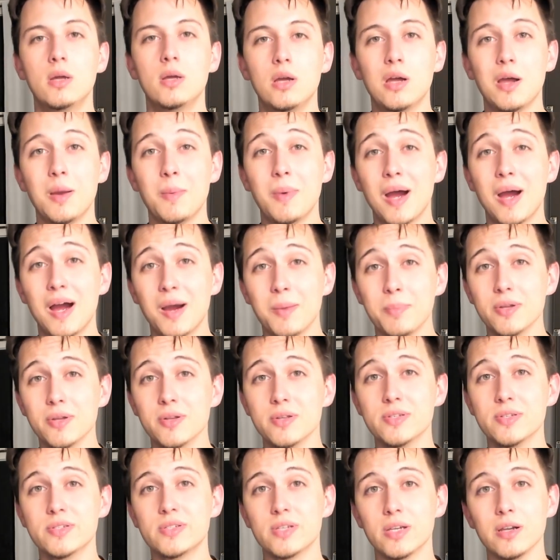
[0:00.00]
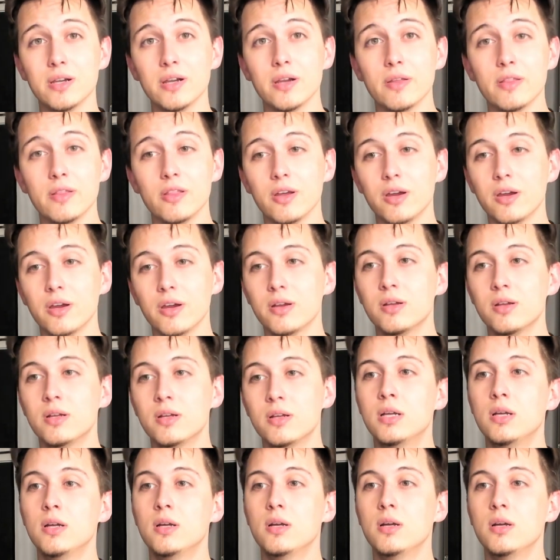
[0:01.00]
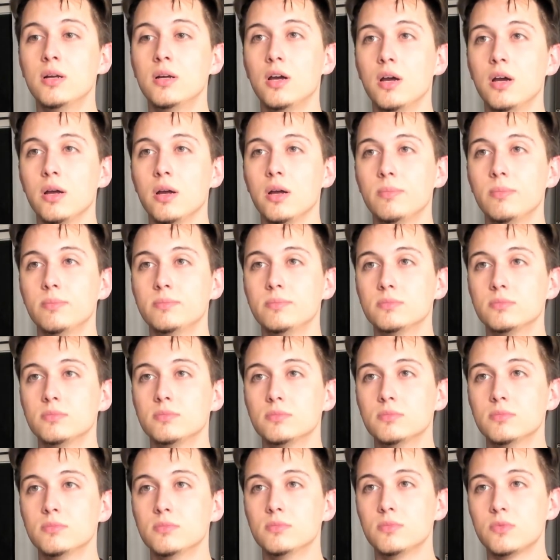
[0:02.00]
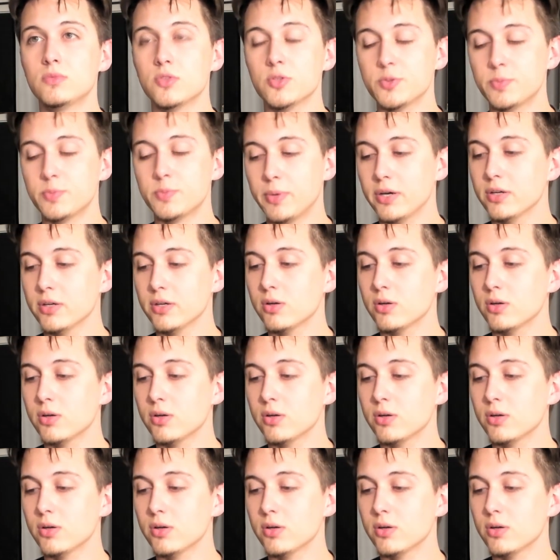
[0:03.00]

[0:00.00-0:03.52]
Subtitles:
I'm happy to say that despite